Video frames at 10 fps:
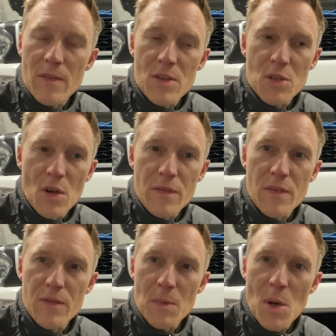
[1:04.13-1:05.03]
stuff
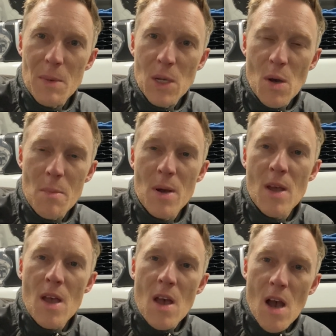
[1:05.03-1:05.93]
from coming up
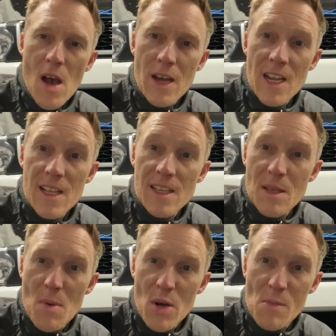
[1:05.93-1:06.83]
uh, and hitting
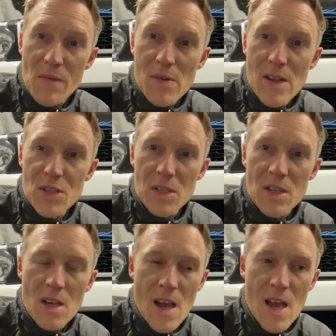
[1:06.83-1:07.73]
the bottom of your engine.
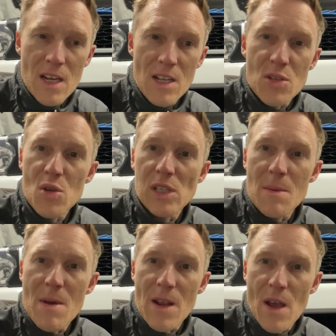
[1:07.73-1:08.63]
And it's usually
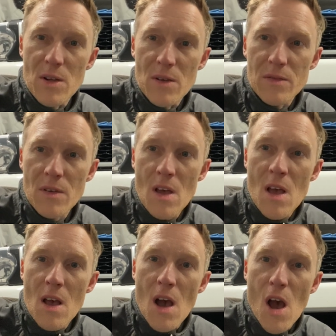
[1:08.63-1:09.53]
made out of
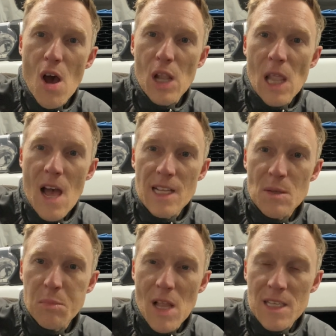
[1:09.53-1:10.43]
uh, a
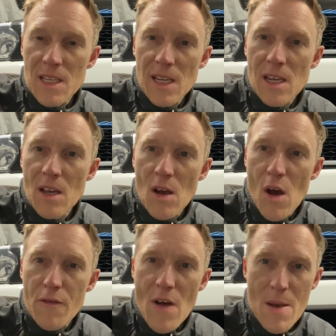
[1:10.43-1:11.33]
light plastic
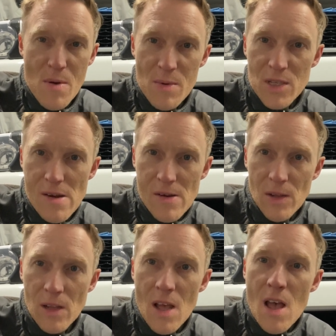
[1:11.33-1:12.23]
or fiber
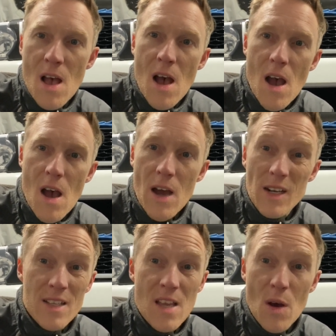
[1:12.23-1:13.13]
material. Uh,
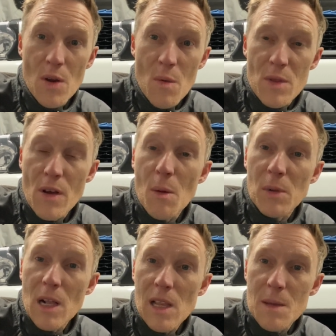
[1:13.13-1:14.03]
and it's held on with a
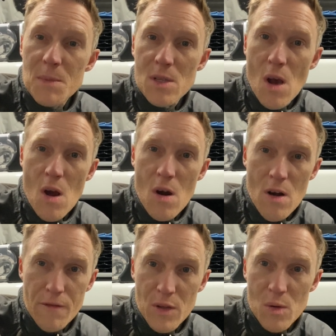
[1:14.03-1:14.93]
couple of clips or
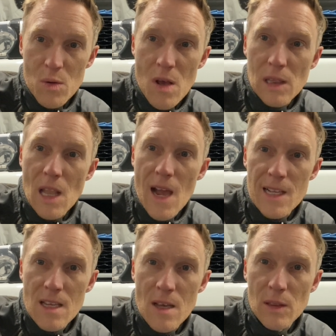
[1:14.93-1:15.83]
a few
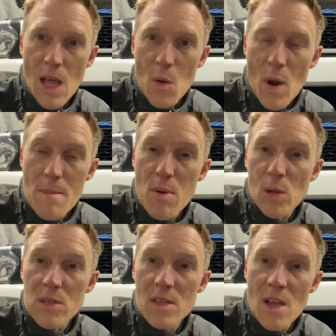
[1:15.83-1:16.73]
light, lightweight
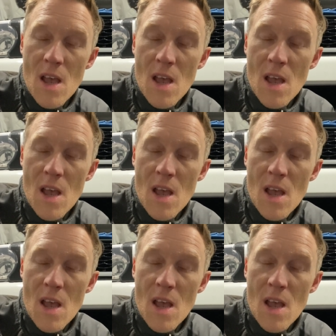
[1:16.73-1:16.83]
bolts,